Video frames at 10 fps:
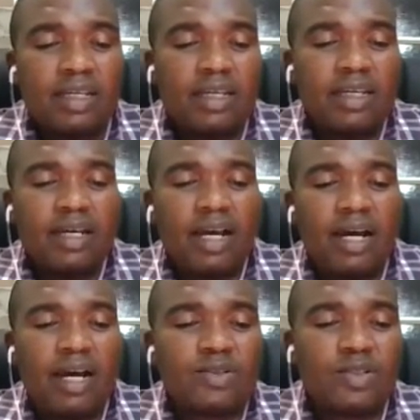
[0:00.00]

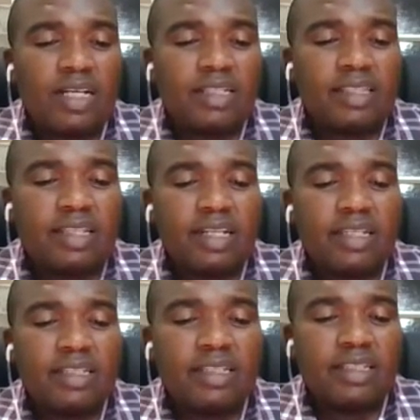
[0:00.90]
are actually
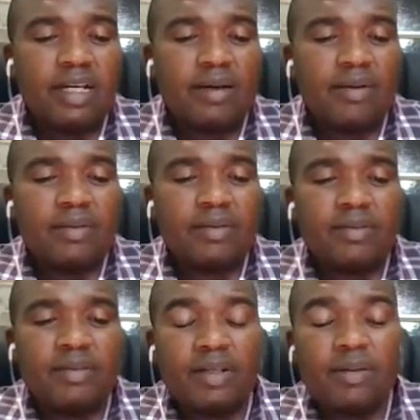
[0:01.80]
three. There are
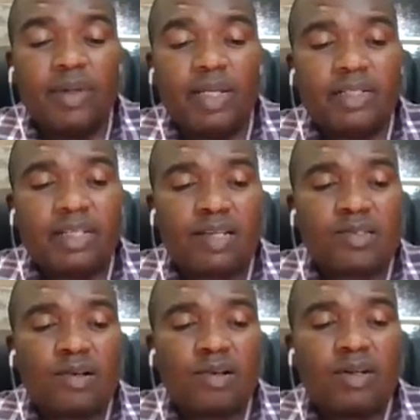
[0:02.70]
three main
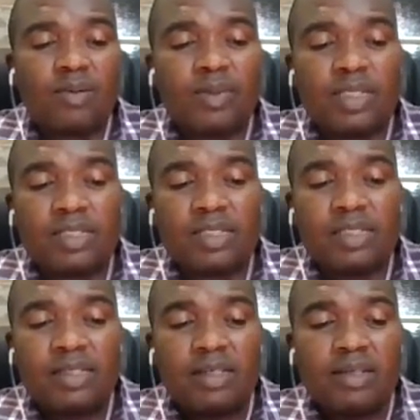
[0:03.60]
taxonomies
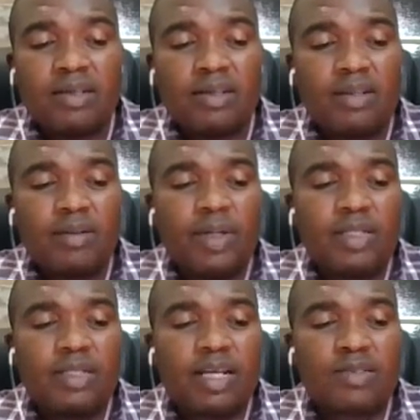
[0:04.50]

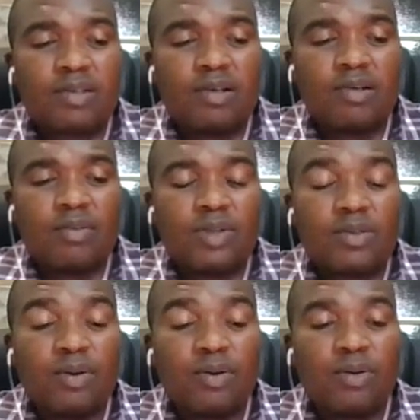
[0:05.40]

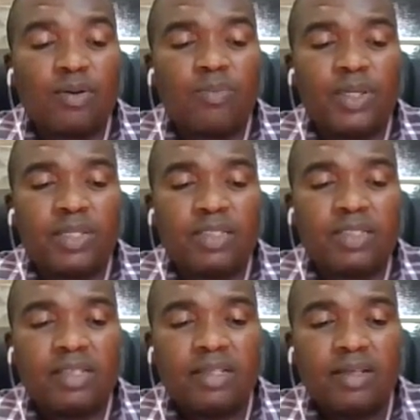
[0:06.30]
or groupings